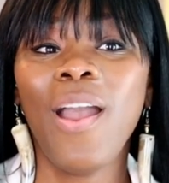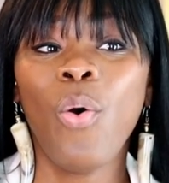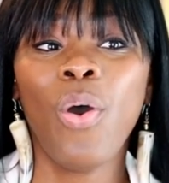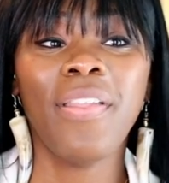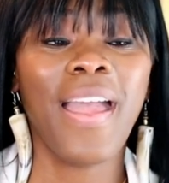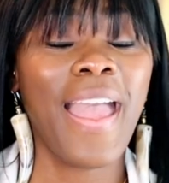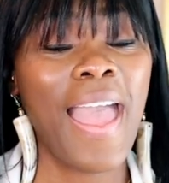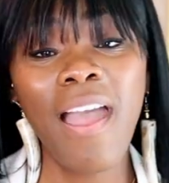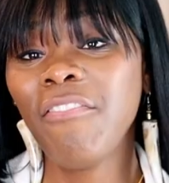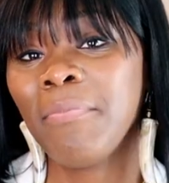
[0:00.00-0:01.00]
or that
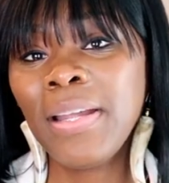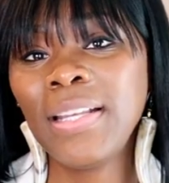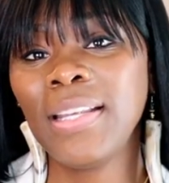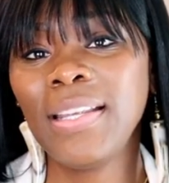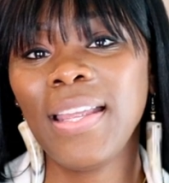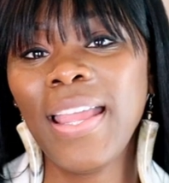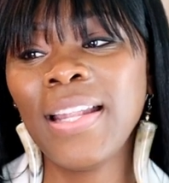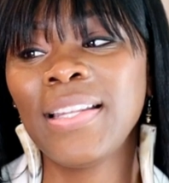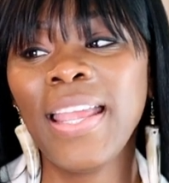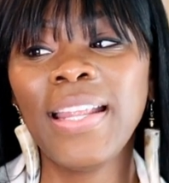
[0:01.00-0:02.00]
have money
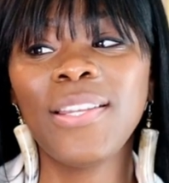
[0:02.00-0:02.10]
and they